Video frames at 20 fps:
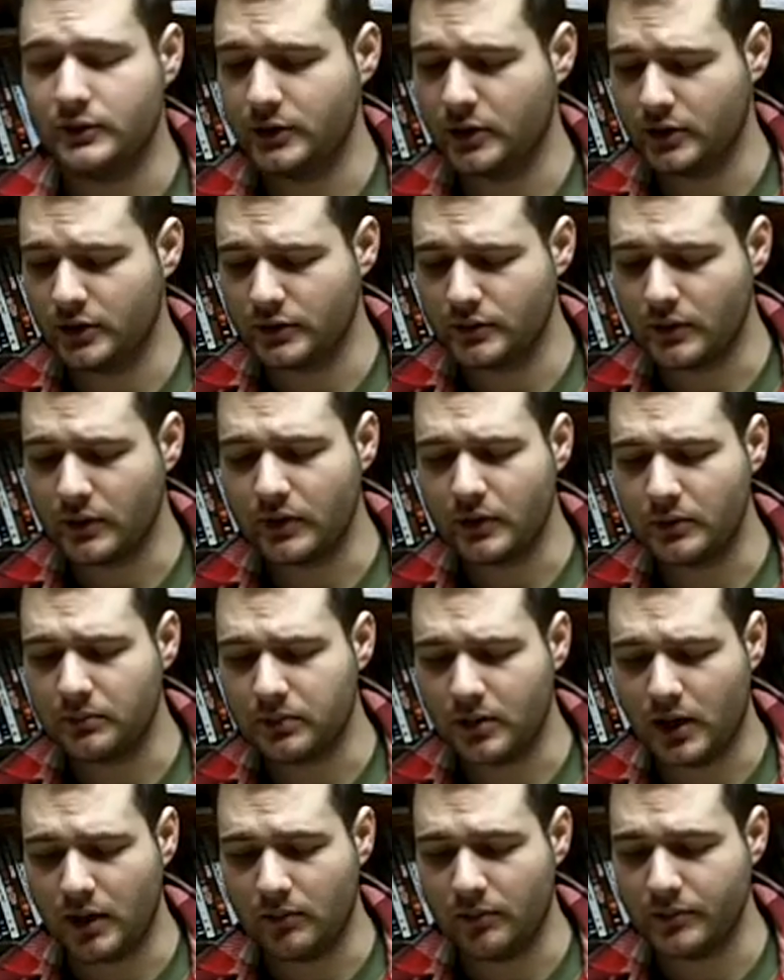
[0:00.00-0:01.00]
yours with no
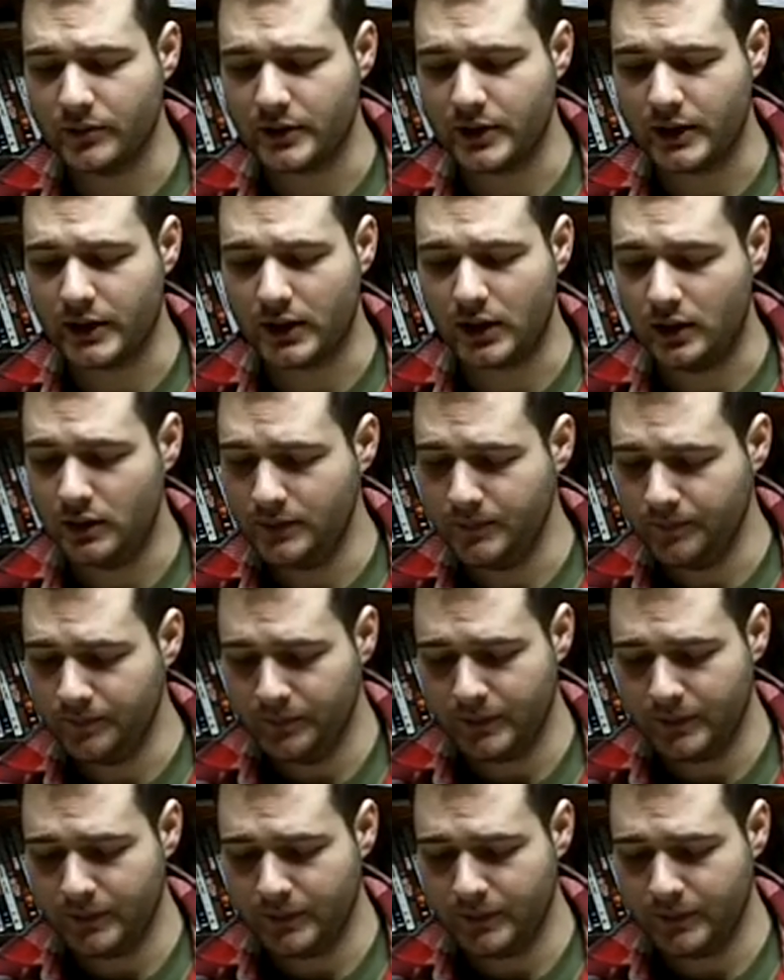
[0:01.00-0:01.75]
problems at all.